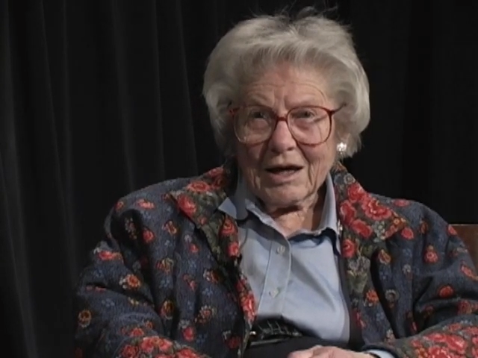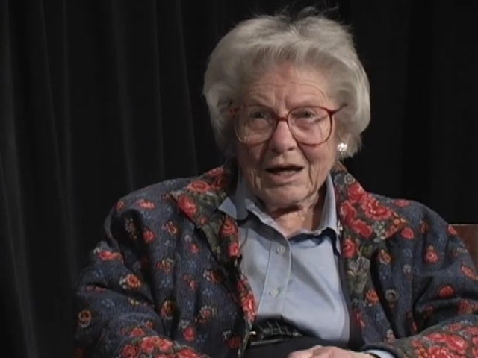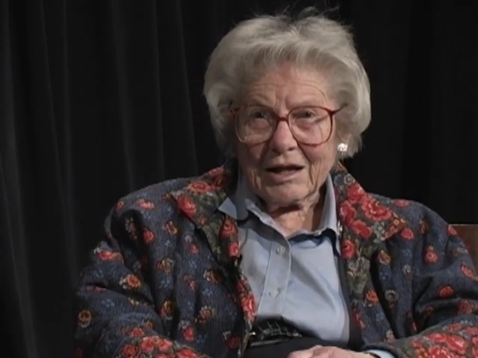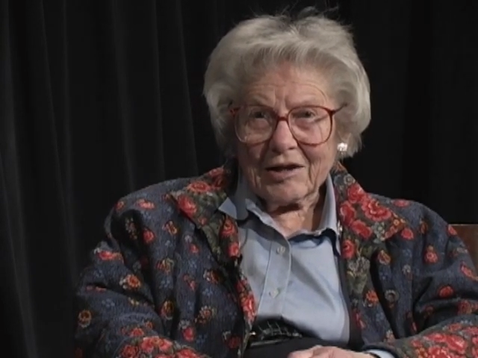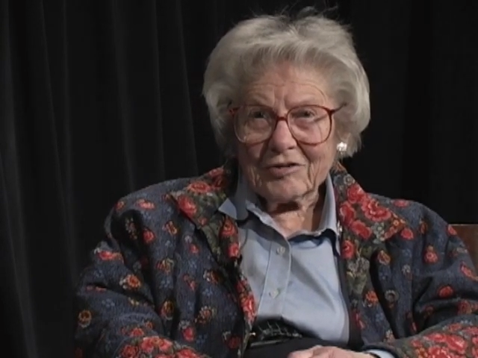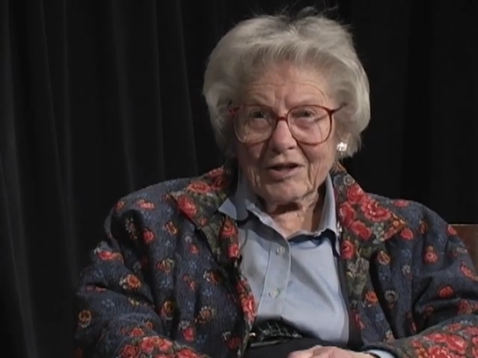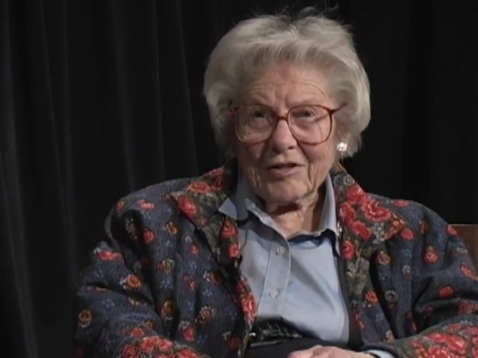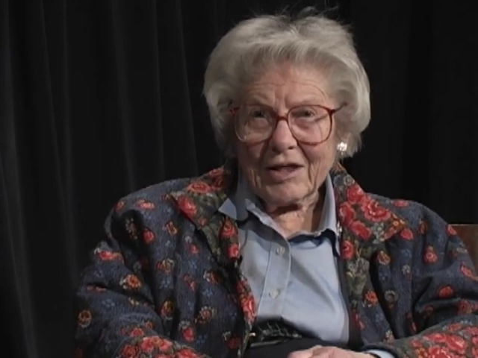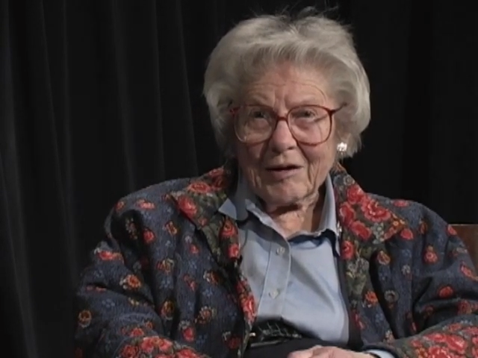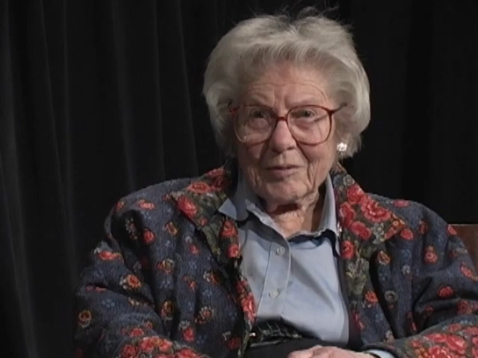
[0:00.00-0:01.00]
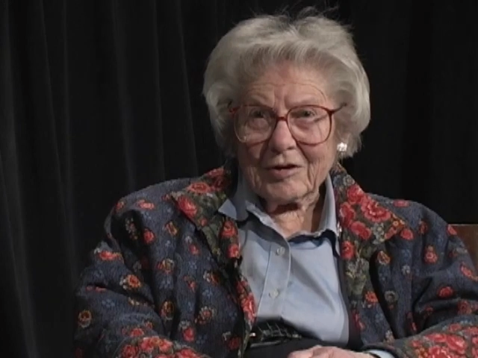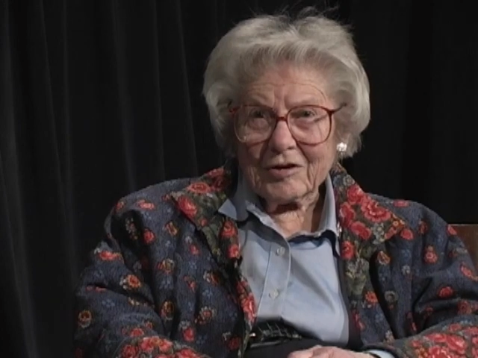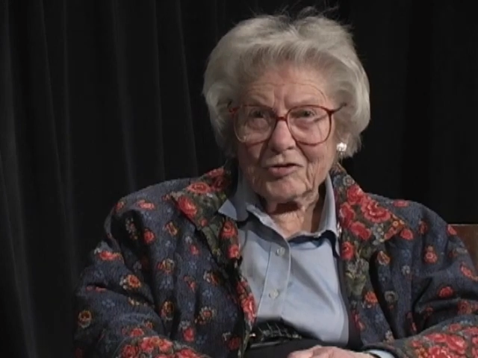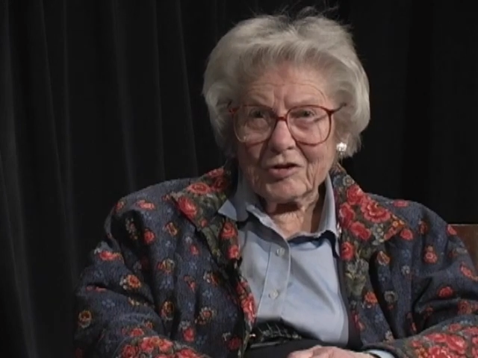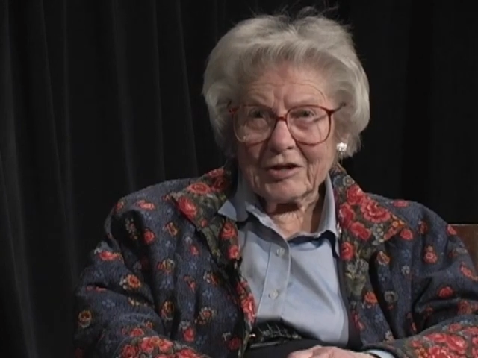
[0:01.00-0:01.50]
And I say that
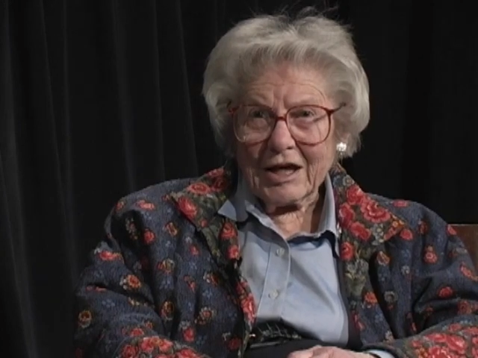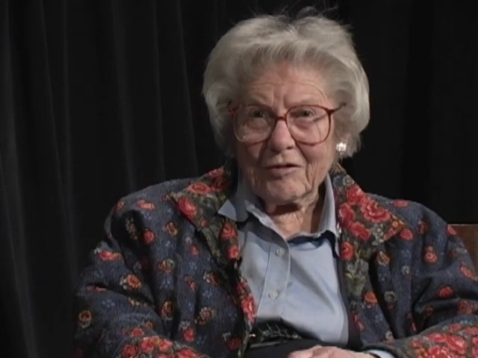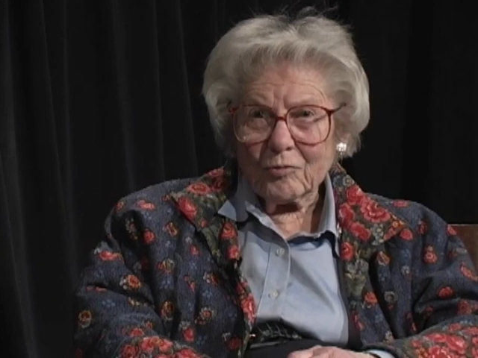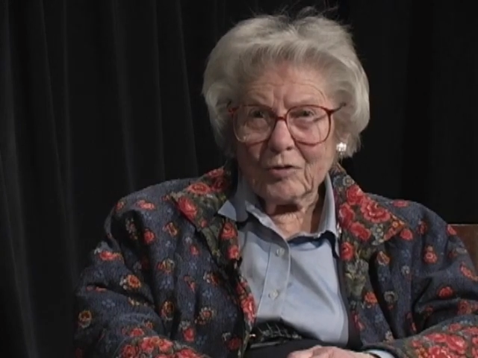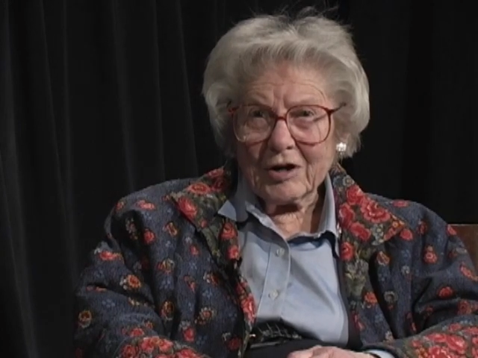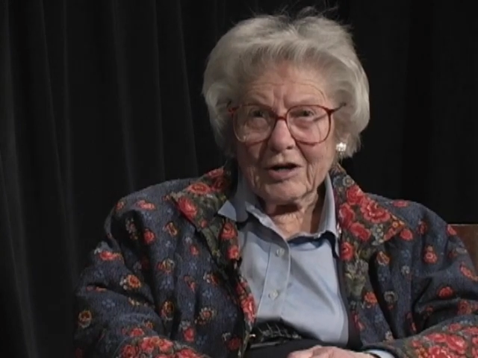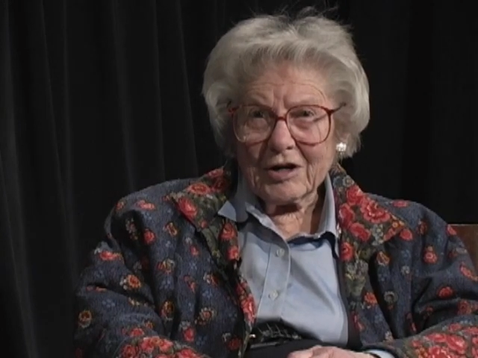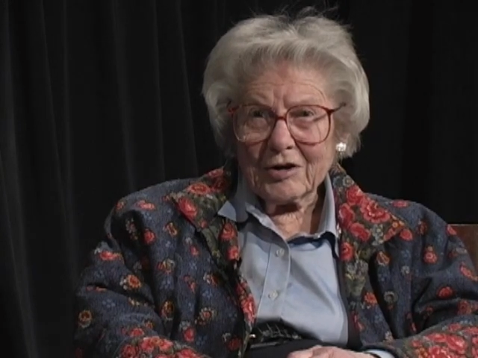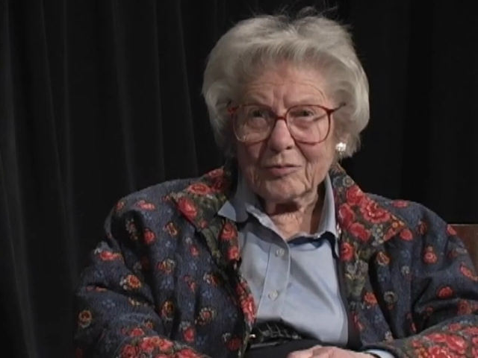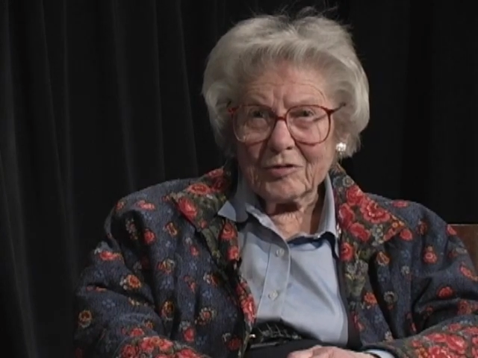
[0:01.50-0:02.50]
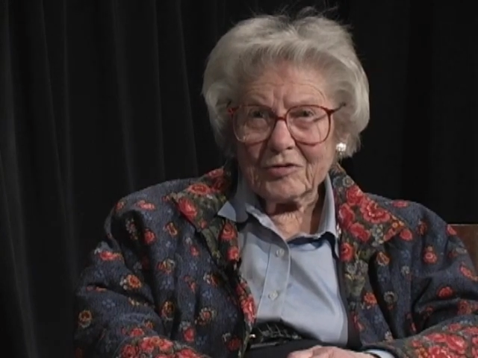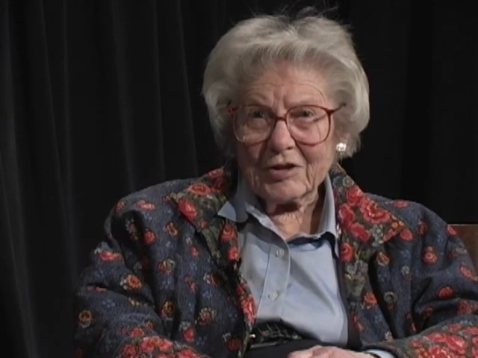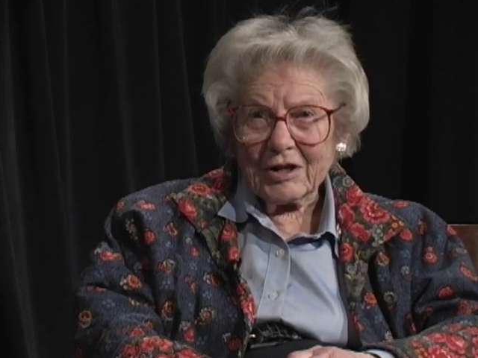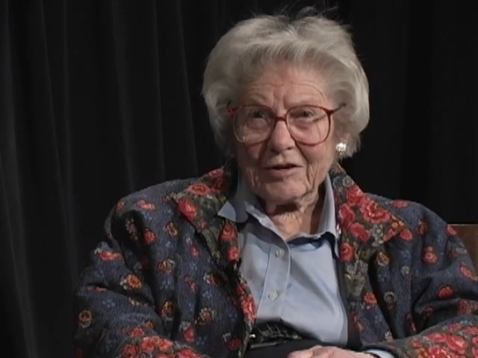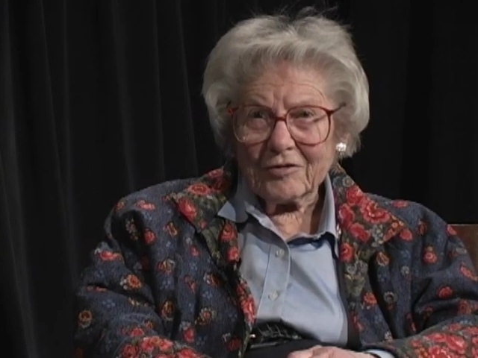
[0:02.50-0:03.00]
because she gave
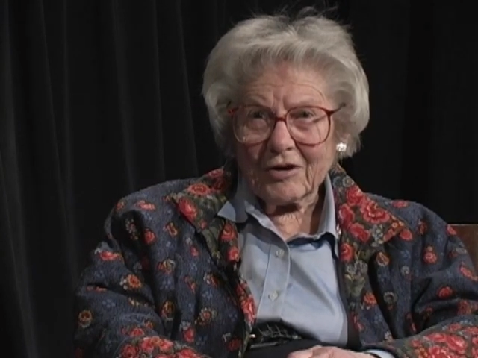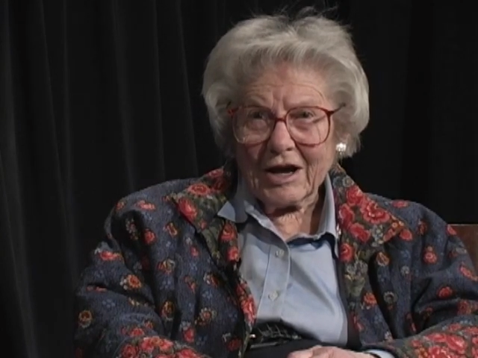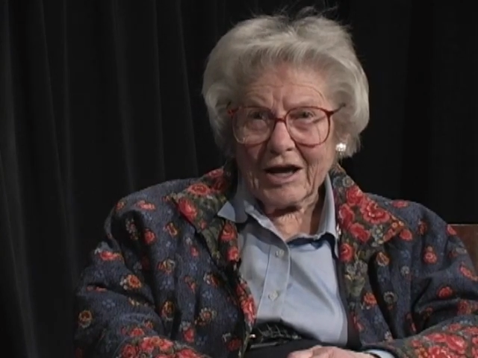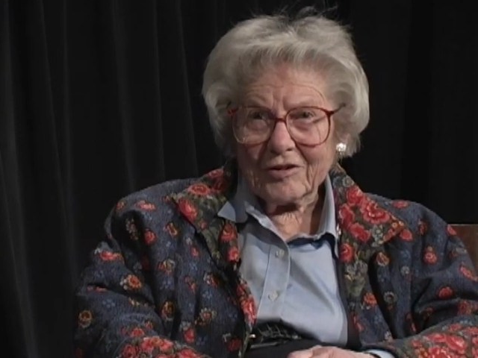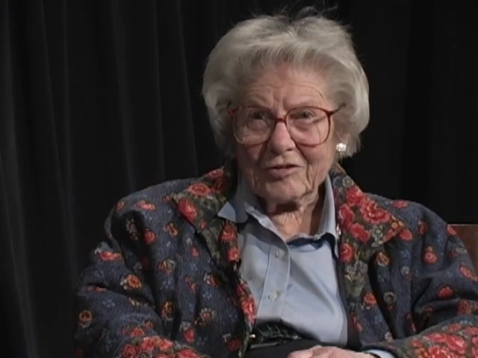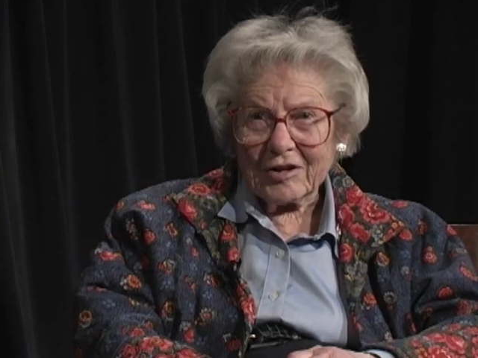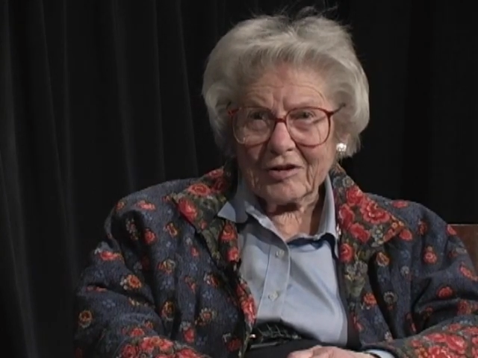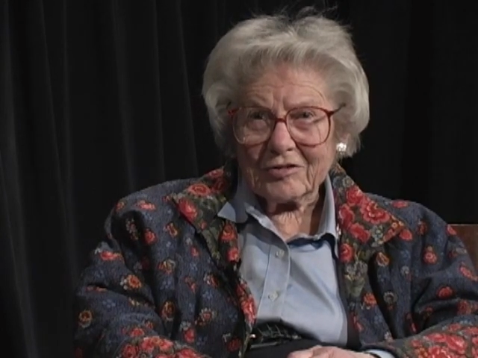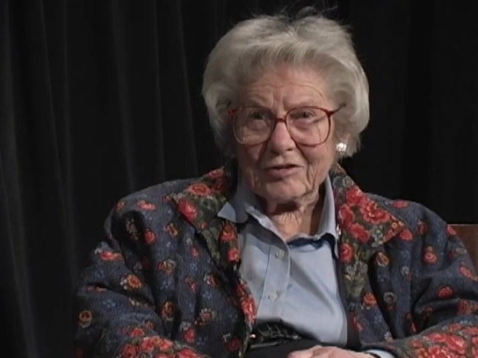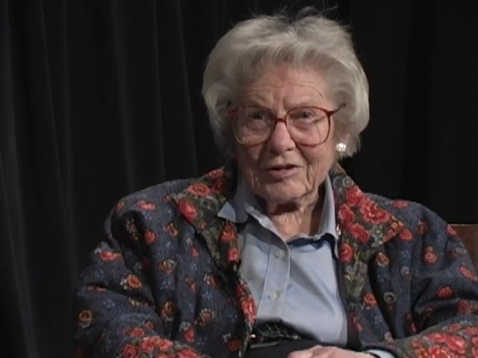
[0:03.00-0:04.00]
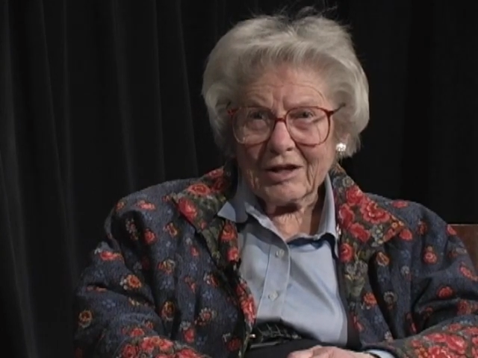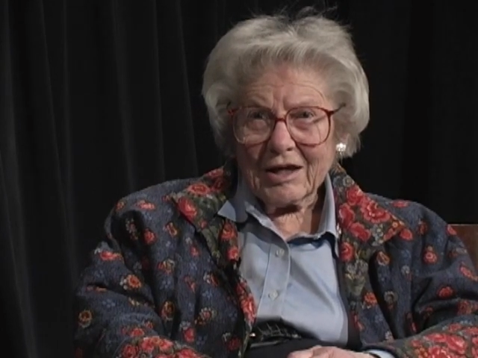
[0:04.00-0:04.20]
100% of her assets.